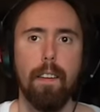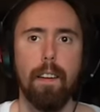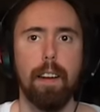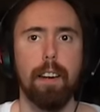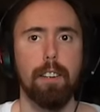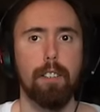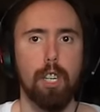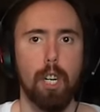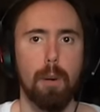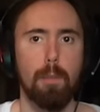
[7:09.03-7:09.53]

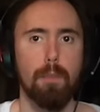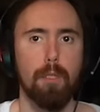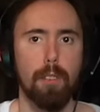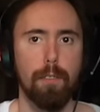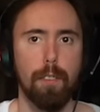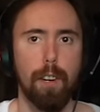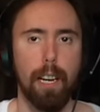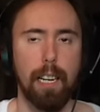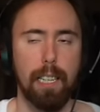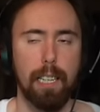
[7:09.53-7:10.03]
in terms
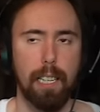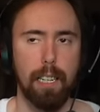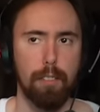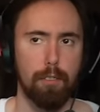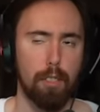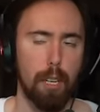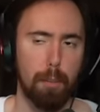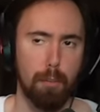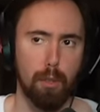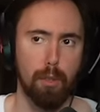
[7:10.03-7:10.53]
of like
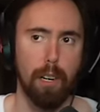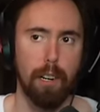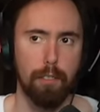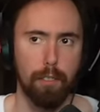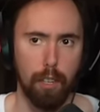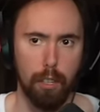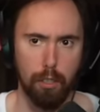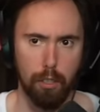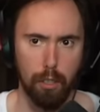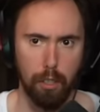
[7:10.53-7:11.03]

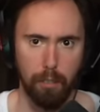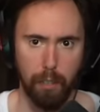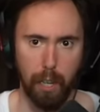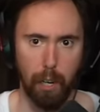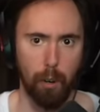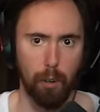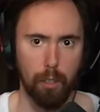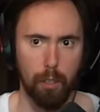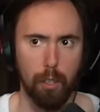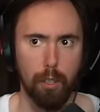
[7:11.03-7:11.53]
conceptualization of
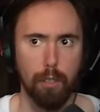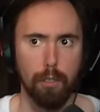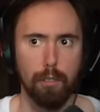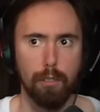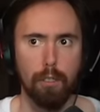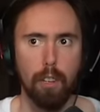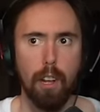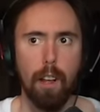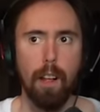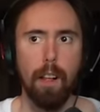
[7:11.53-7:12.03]

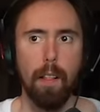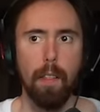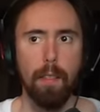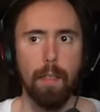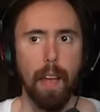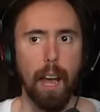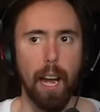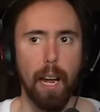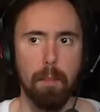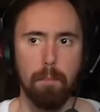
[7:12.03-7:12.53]
characters
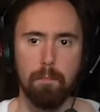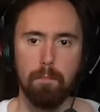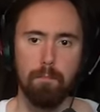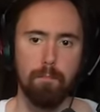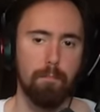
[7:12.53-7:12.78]
that